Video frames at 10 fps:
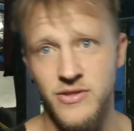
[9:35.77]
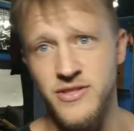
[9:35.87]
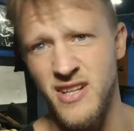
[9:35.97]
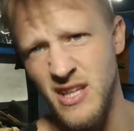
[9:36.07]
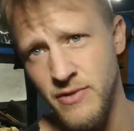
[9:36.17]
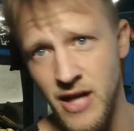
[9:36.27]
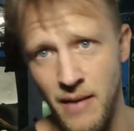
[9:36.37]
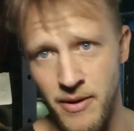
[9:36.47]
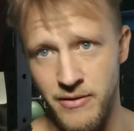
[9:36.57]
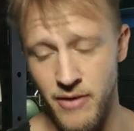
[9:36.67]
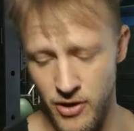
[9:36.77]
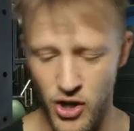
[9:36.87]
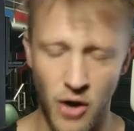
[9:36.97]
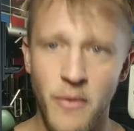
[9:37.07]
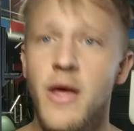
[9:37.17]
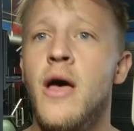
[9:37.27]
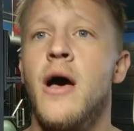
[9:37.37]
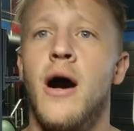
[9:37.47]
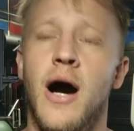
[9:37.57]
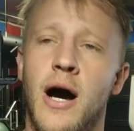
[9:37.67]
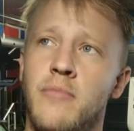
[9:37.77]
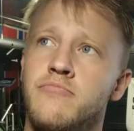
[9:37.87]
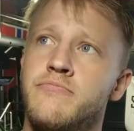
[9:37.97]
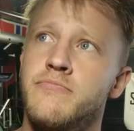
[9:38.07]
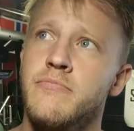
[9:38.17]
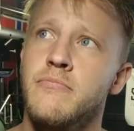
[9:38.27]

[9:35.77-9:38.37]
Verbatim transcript: She's going to leave a comment. No. Um,